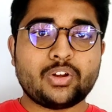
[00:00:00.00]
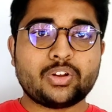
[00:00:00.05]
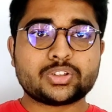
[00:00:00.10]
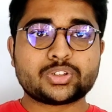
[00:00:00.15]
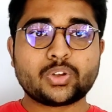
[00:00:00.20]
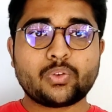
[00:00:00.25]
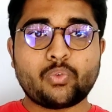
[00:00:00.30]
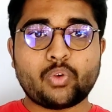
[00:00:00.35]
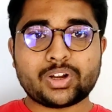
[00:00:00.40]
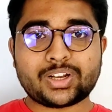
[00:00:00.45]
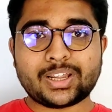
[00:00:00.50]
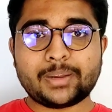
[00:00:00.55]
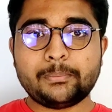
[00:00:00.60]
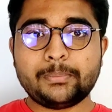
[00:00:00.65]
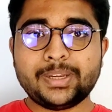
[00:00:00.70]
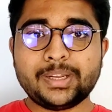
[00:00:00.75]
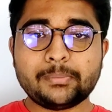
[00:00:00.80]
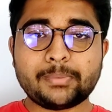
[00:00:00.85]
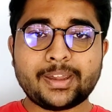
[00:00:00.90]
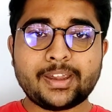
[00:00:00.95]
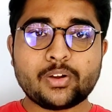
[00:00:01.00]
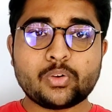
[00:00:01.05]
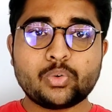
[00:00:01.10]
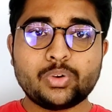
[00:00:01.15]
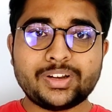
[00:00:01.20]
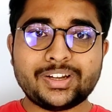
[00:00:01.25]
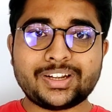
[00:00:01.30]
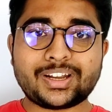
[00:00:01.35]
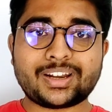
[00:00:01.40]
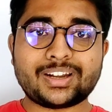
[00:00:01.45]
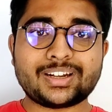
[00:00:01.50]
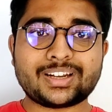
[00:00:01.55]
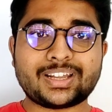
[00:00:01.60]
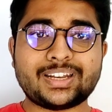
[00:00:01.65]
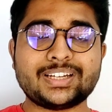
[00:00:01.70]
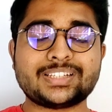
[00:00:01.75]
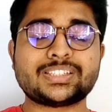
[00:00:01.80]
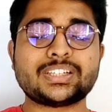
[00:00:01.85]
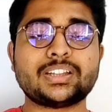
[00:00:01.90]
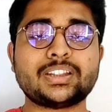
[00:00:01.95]
So what I mean by a good internet
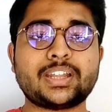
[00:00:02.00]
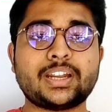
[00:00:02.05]
connection,